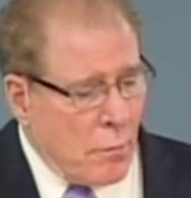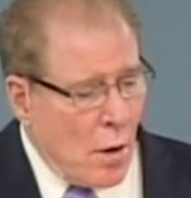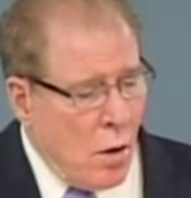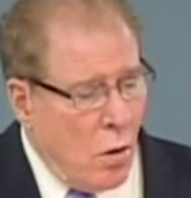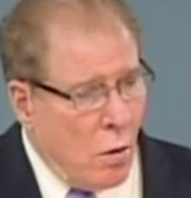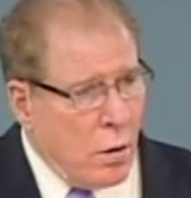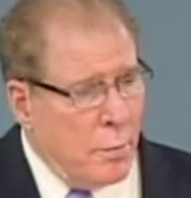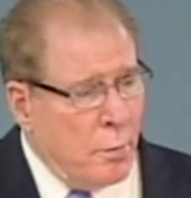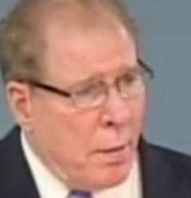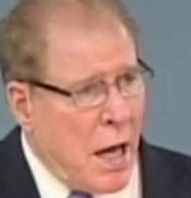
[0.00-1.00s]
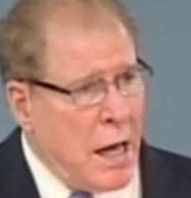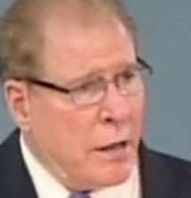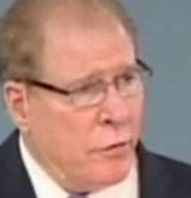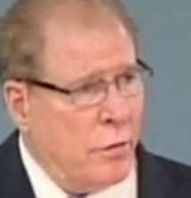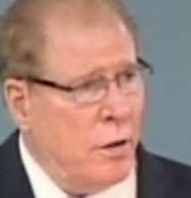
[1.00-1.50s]
horrible
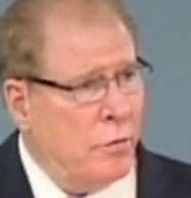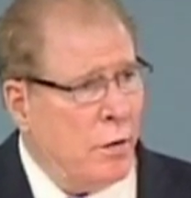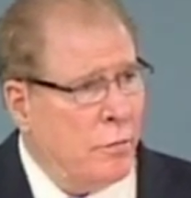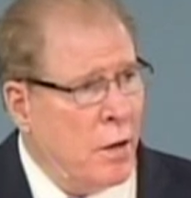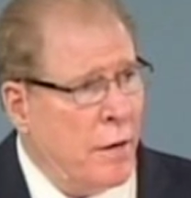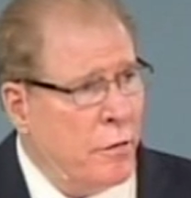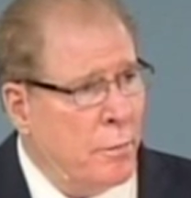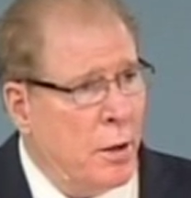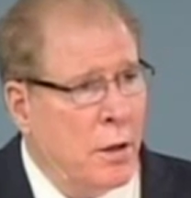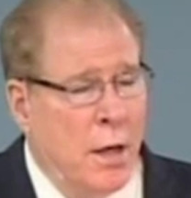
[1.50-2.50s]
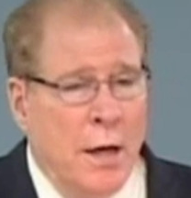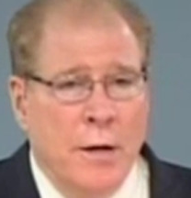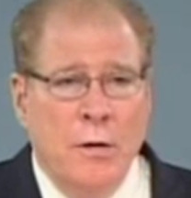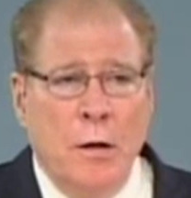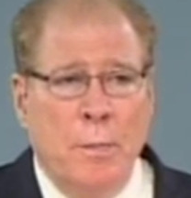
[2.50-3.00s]
policies of government,
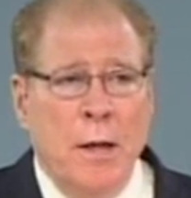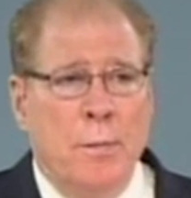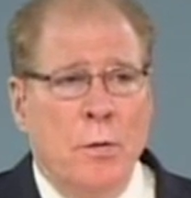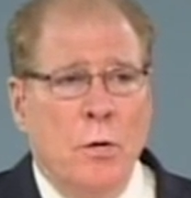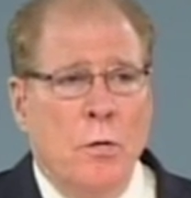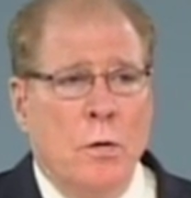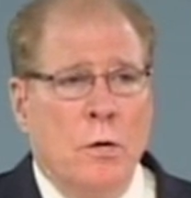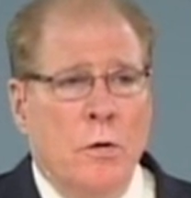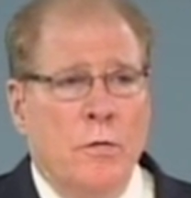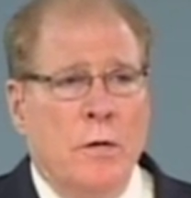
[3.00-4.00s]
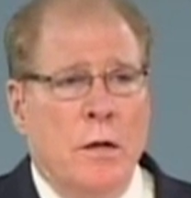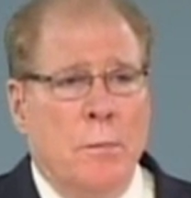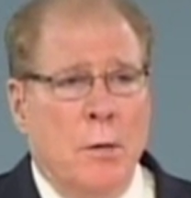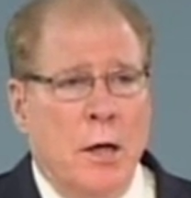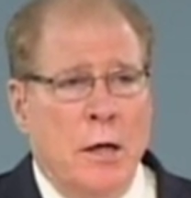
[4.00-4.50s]
there are people who are losing
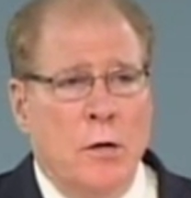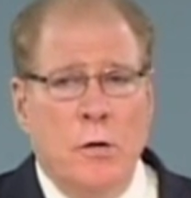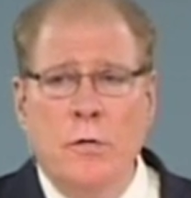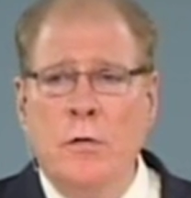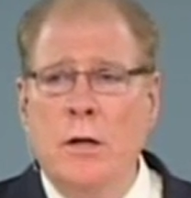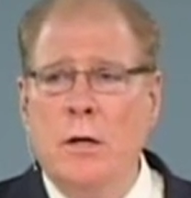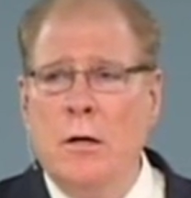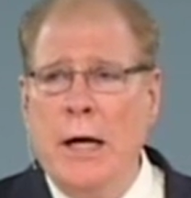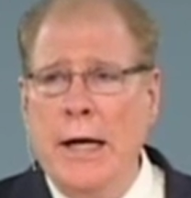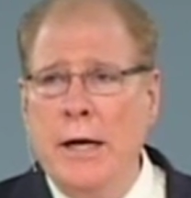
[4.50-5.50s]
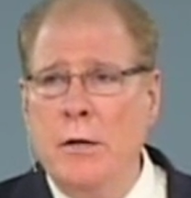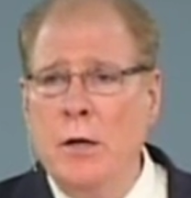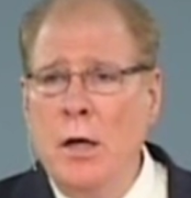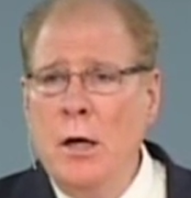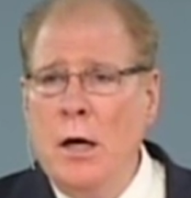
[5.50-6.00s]
their money, losing their land,
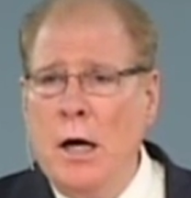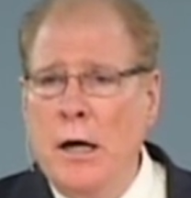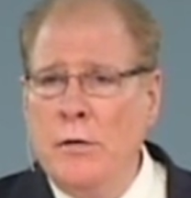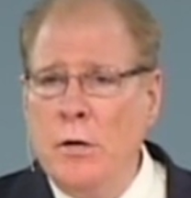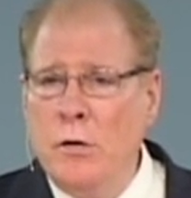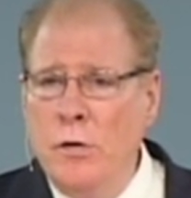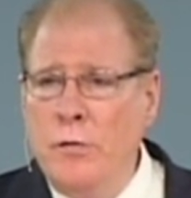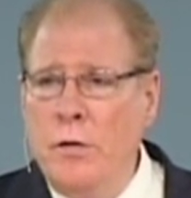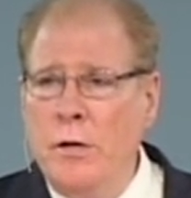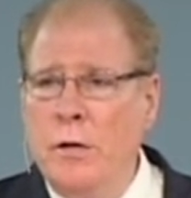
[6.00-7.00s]
uh, they're losing their